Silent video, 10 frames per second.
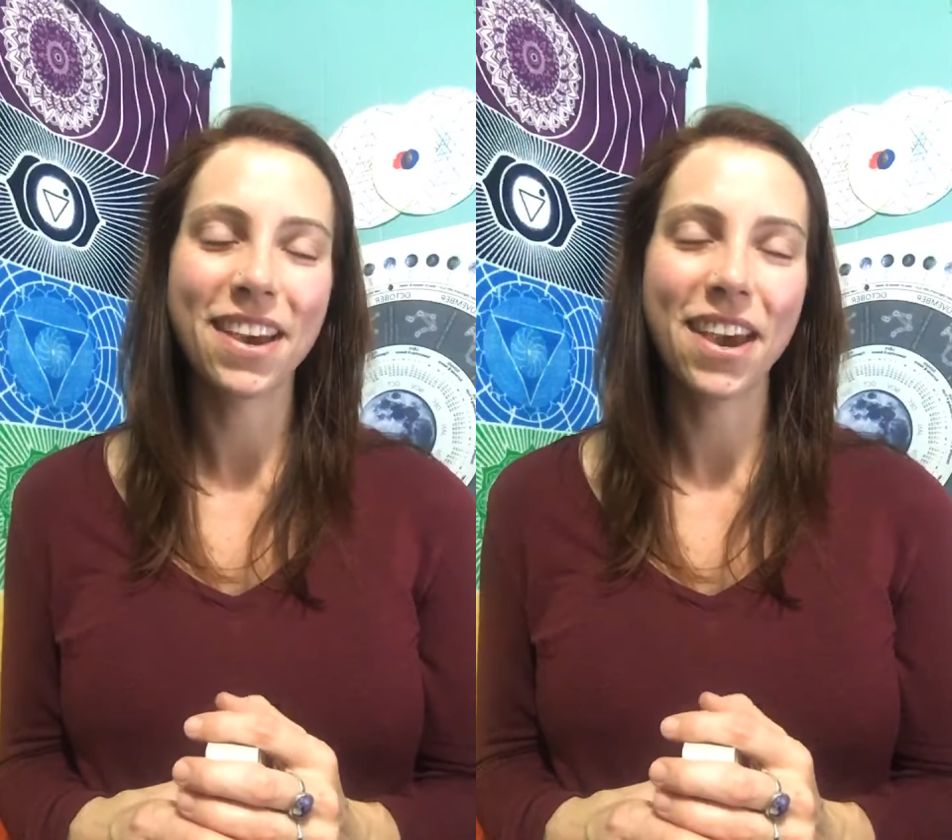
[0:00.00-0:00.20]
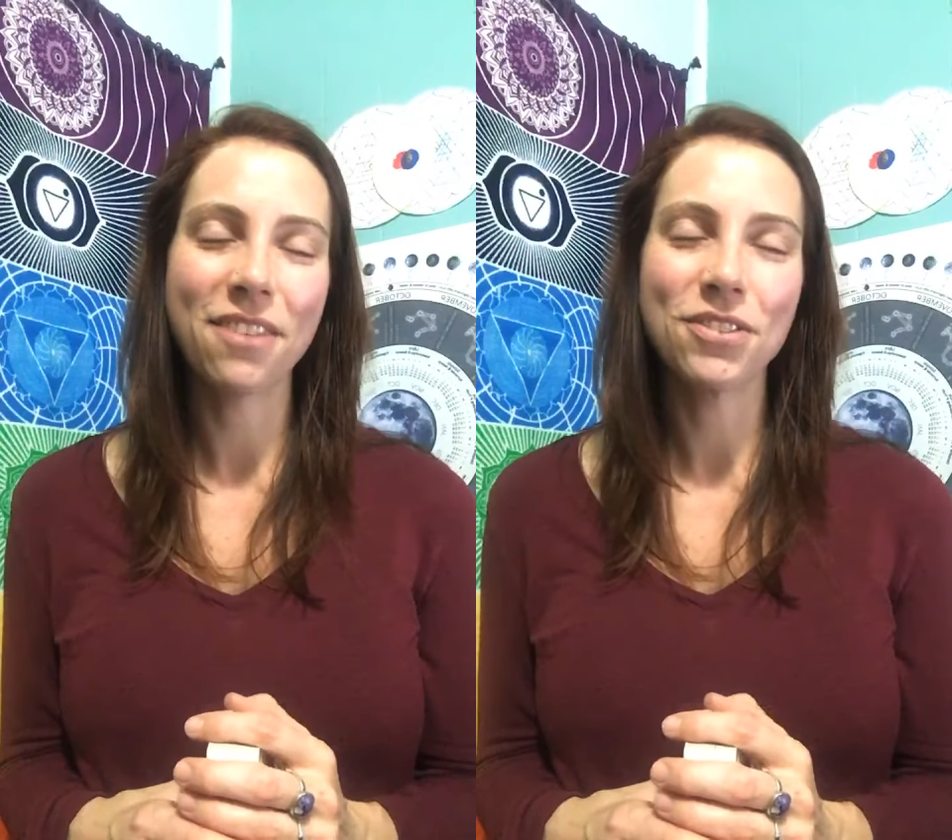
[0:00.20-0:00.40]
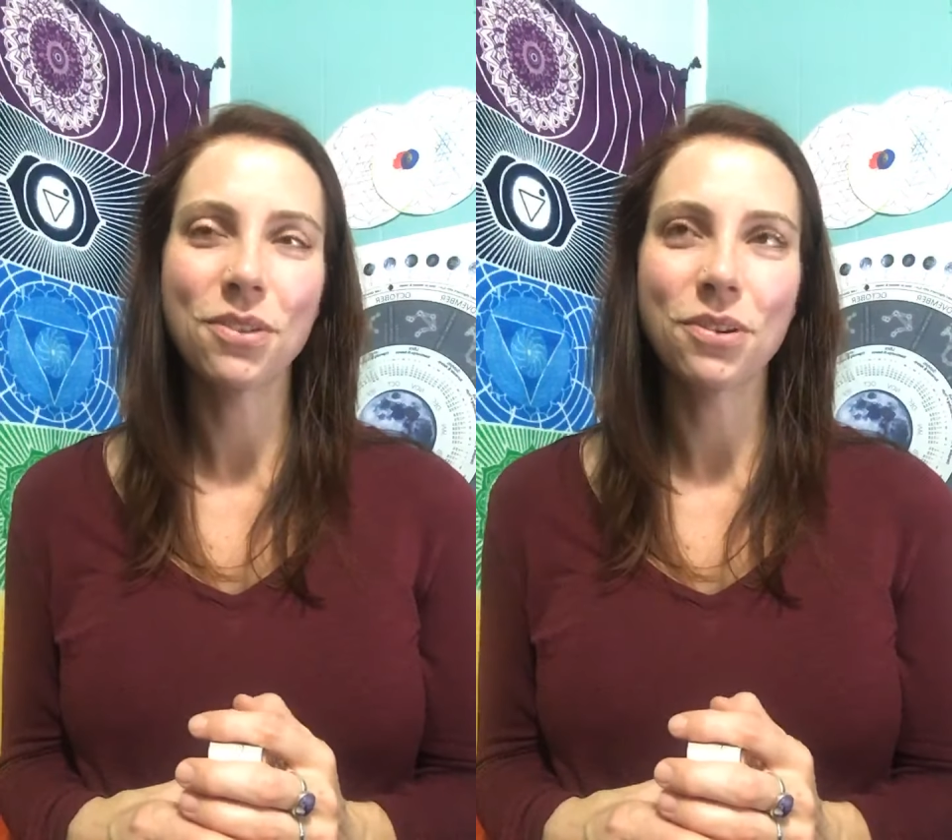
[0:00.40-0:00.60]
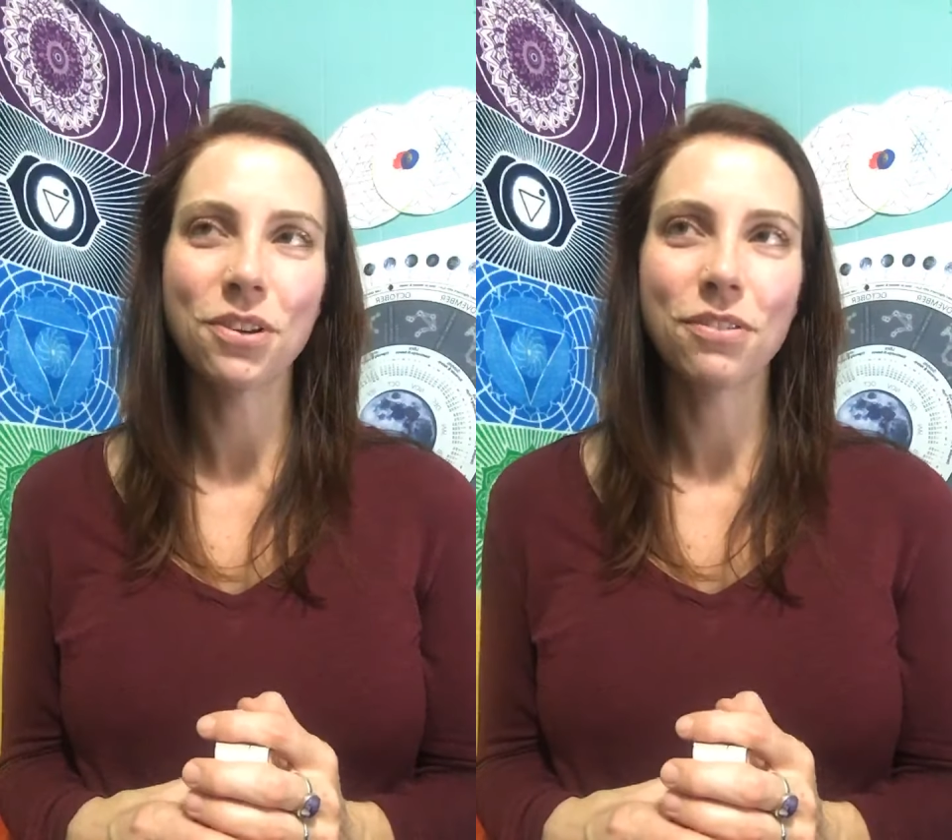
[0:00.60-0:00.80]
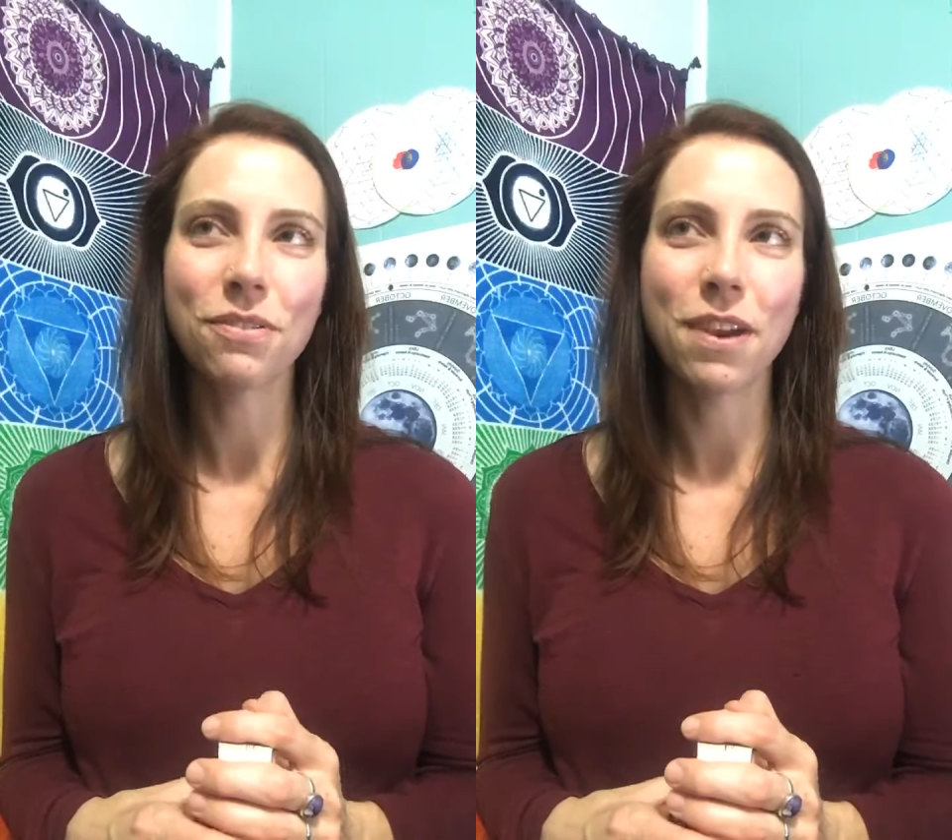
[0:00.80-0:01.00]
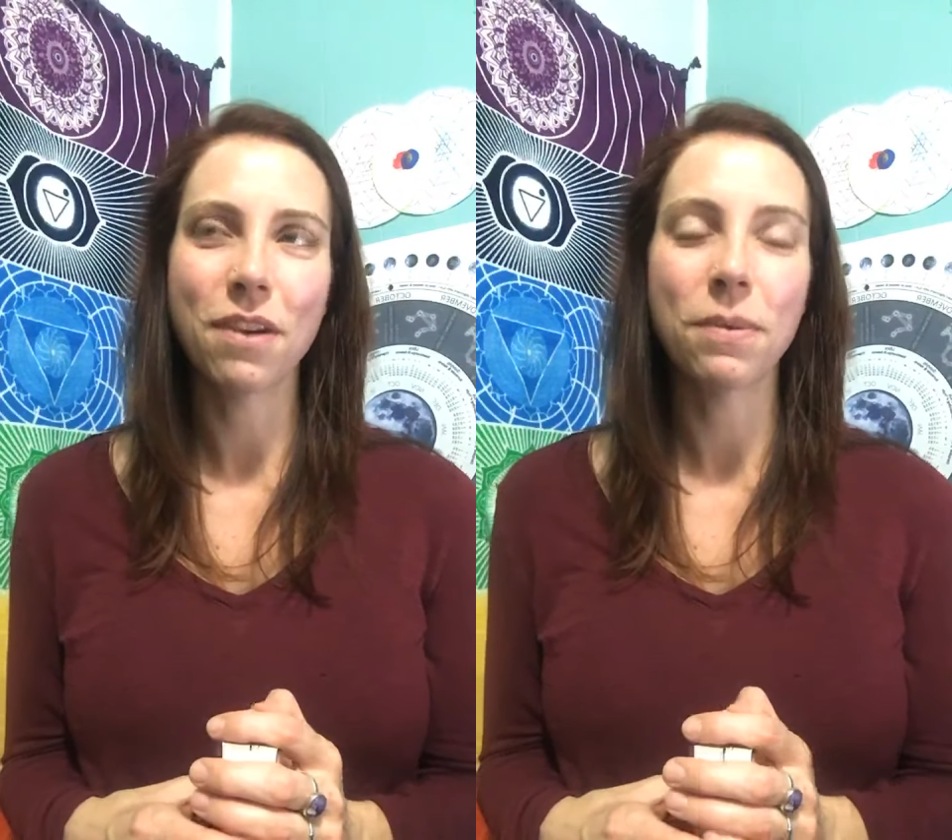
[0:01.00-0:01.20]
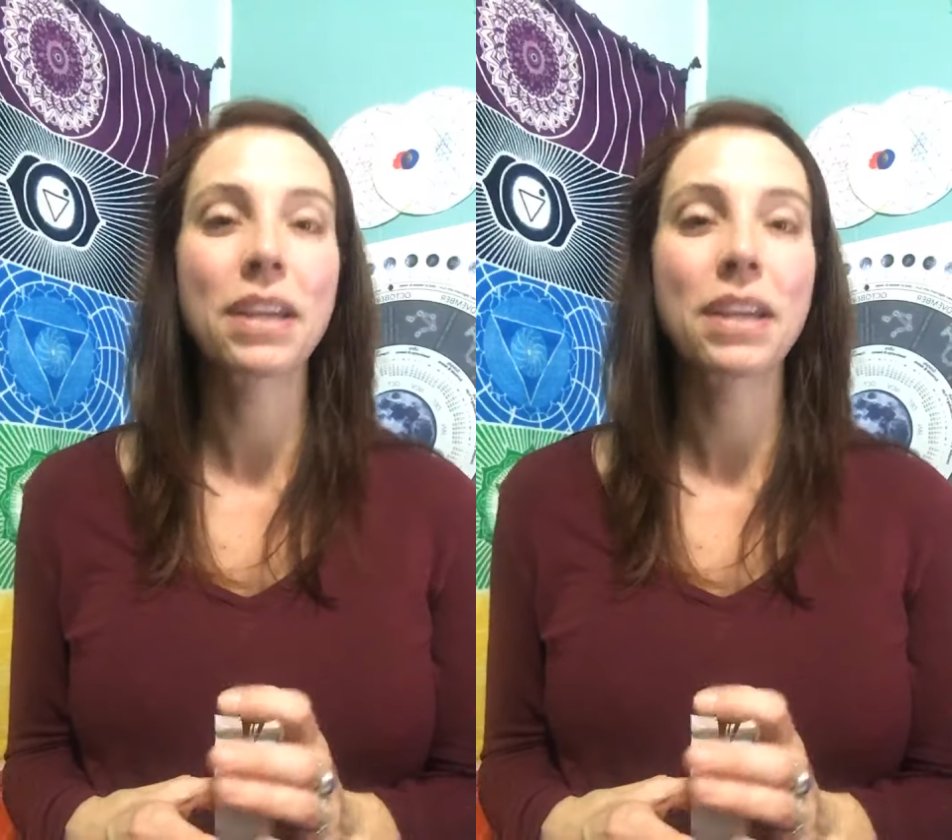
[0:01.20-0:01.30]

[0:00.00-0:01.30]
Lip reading: I have to go cook for my family.